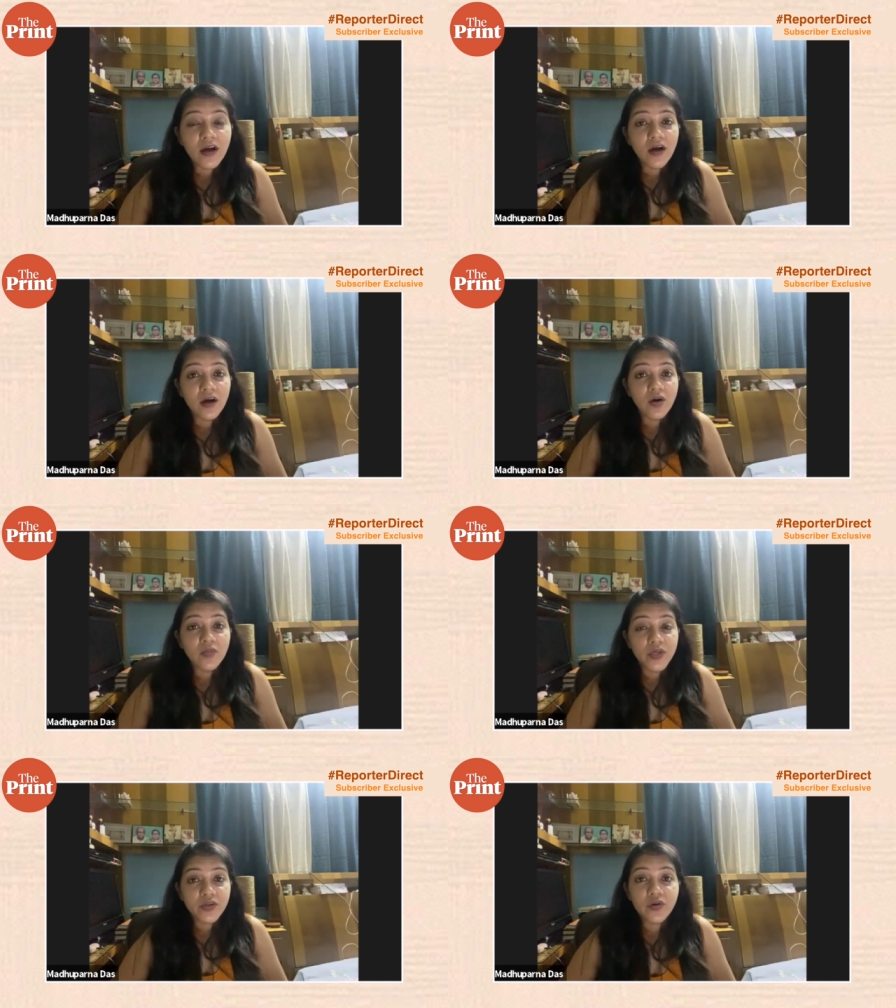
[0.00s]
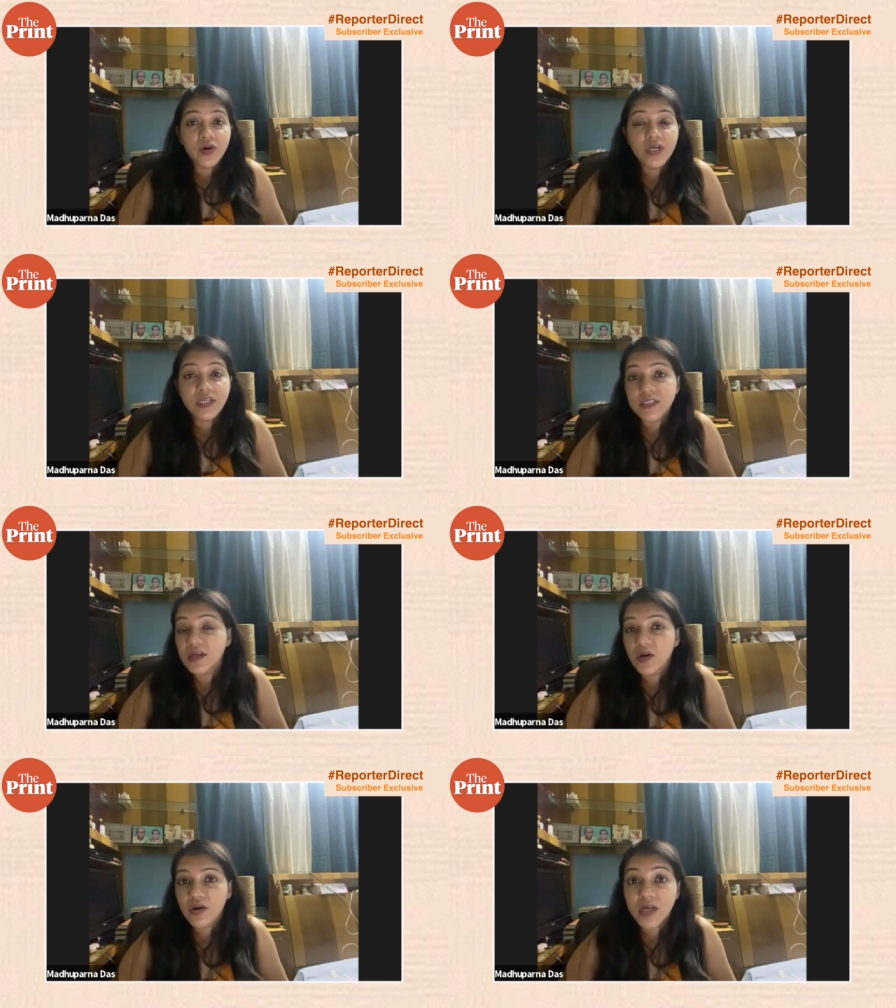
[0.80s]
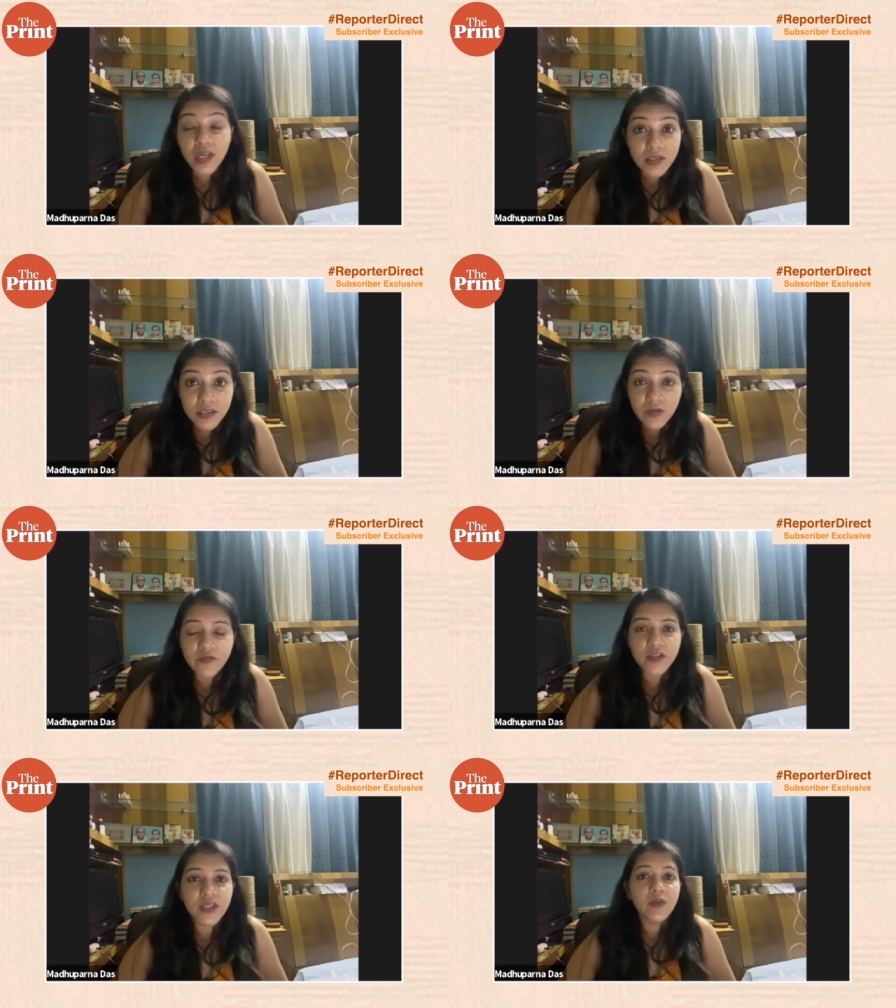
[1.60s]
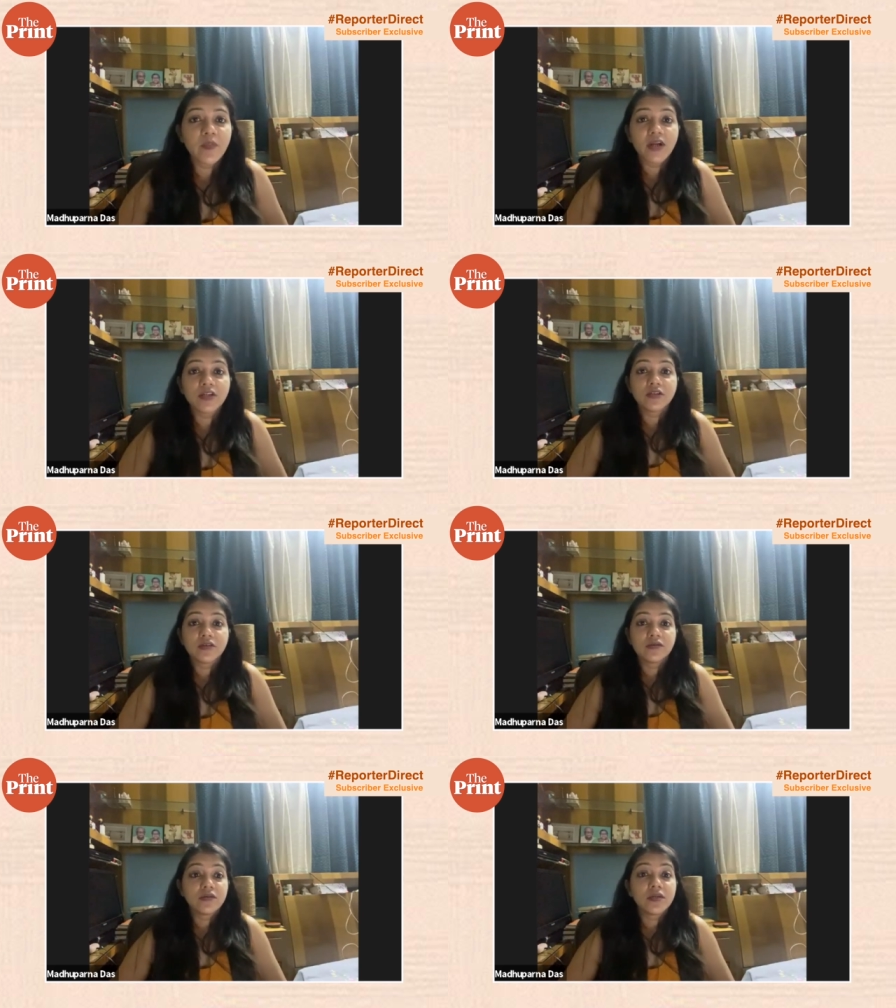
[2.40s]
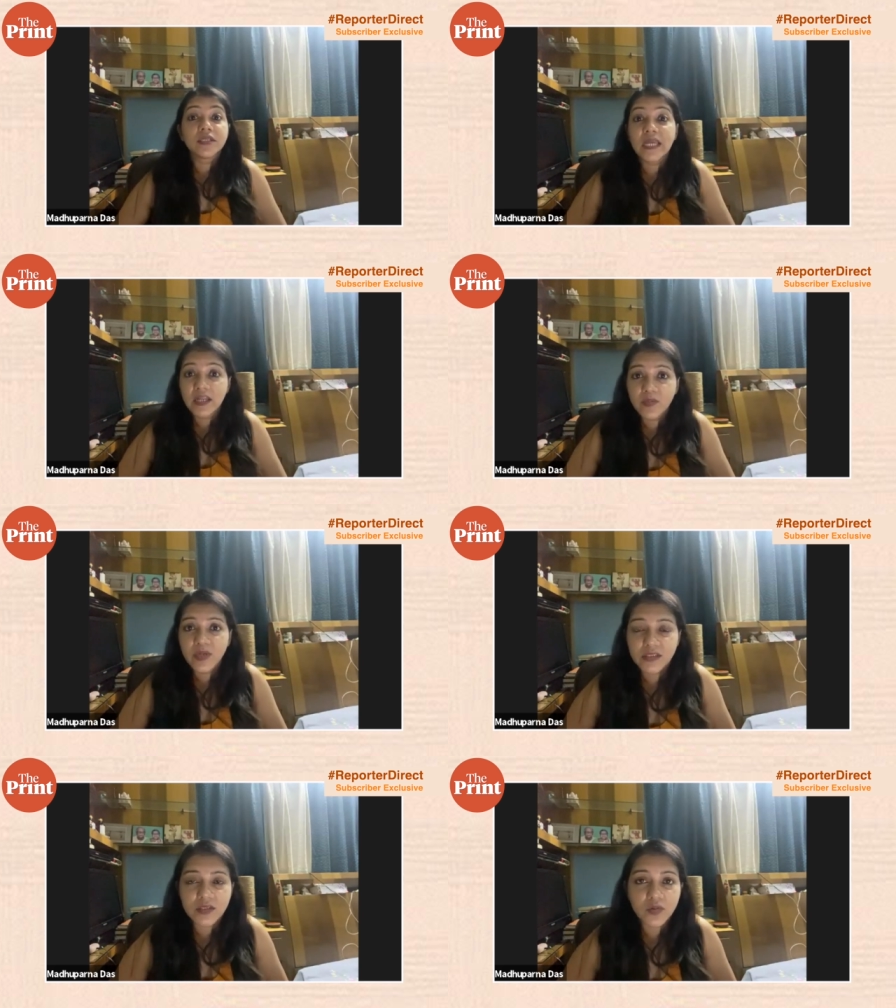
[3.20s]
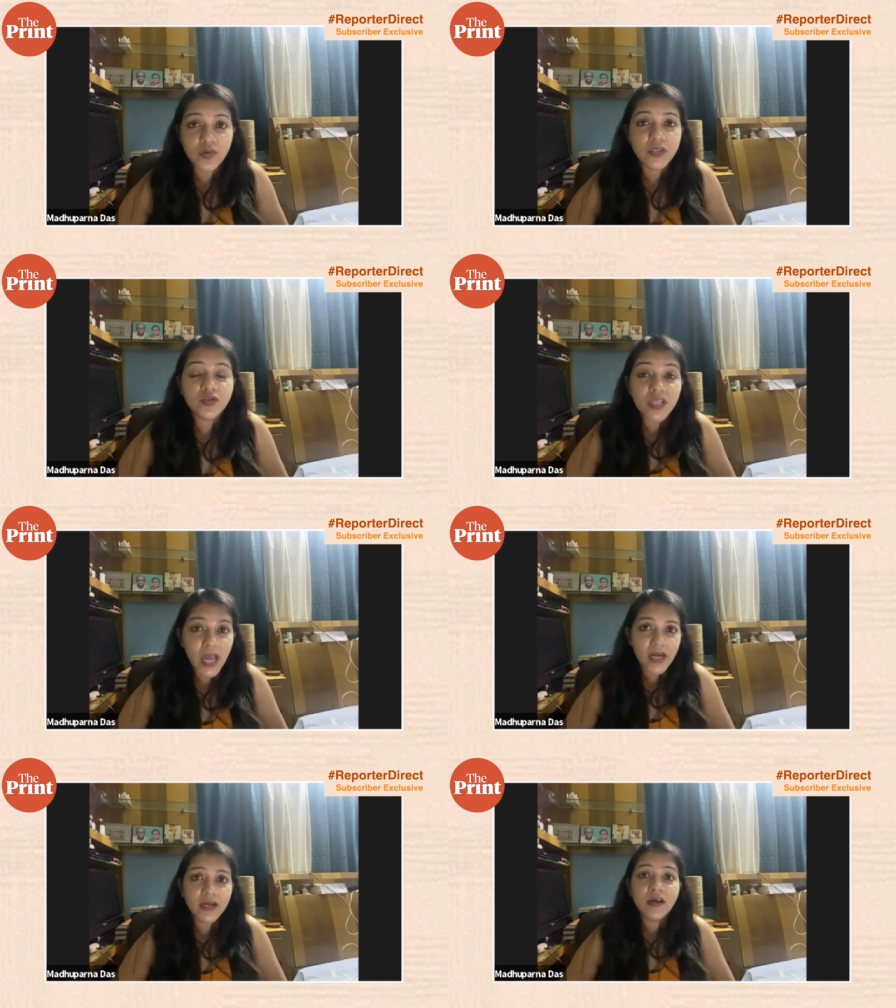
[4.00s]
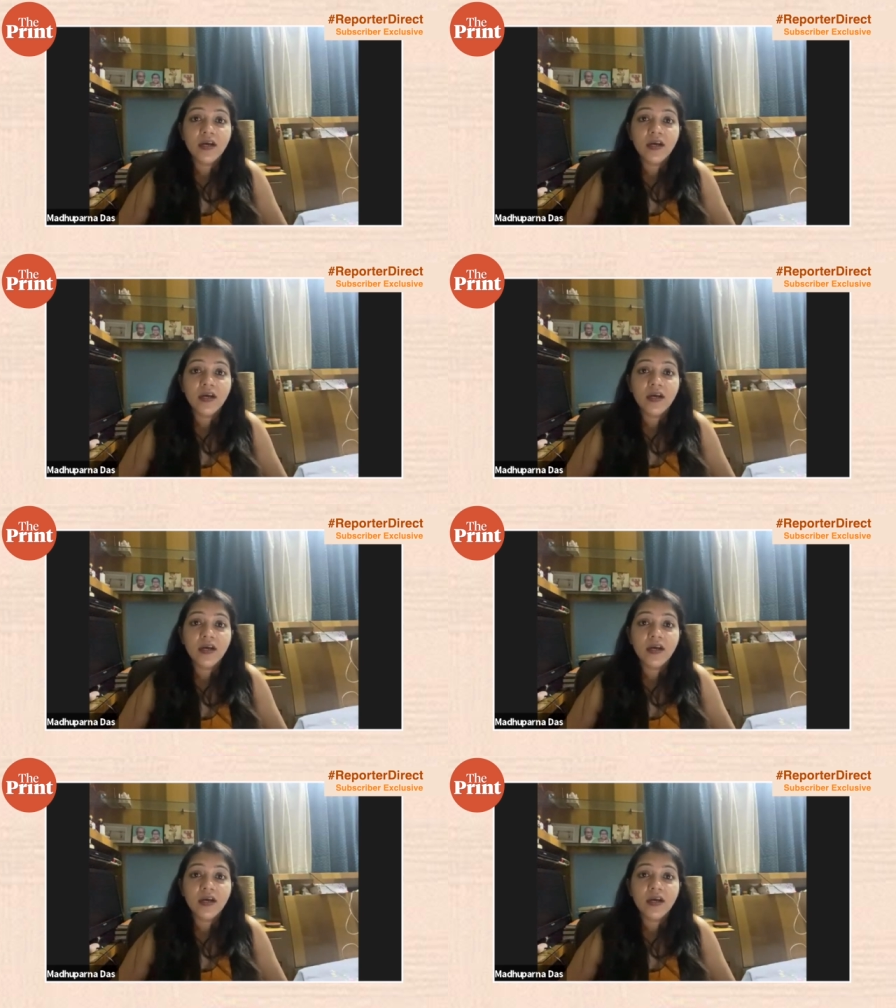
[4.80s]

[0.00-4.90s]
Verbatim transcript: uh, petrol diesel or kerosene for that matter daily basis okay so that